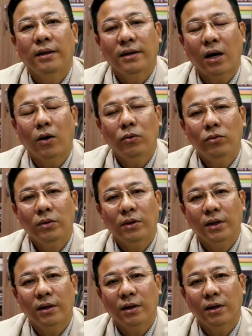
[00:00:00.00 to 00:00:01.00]
Now,
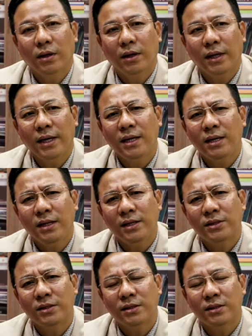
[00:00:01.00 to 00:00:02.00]
in
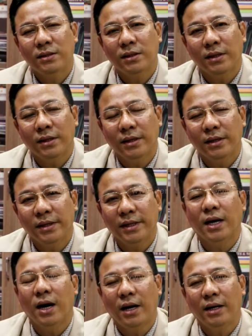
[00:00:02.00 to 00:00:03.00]
this
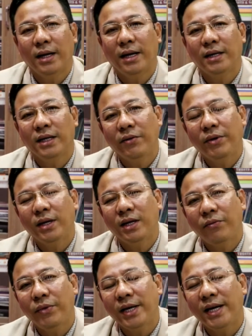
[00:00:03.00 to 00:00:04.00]
regard and
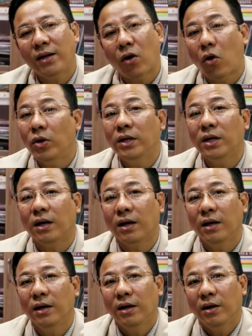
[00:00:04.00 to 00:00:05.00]
keeping in all
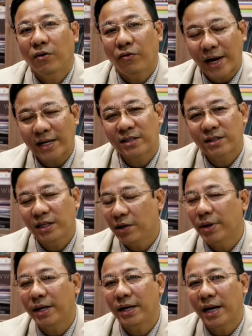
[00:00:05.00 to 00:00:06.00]
the facts
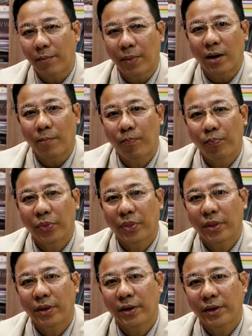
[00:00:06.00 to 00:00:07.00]
given above,
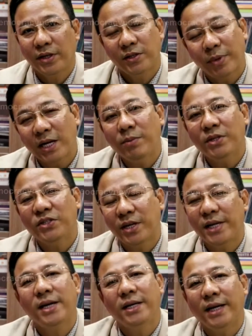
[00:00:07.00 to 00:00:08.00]
it is very much
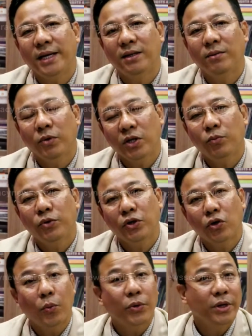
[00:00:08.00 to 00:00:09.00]
clear that Manipuri
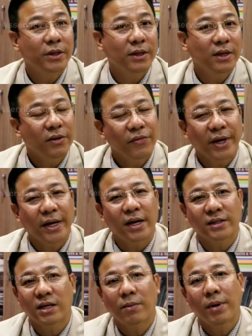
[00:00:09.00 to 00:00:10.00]
community living in
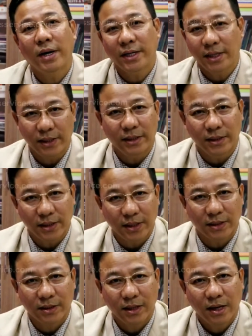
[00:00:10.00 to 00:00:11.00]
Assam are
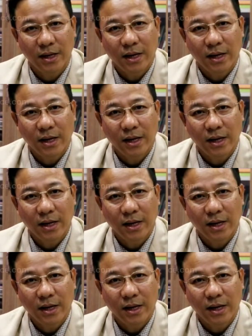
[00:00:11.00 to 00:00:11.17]
indigenous.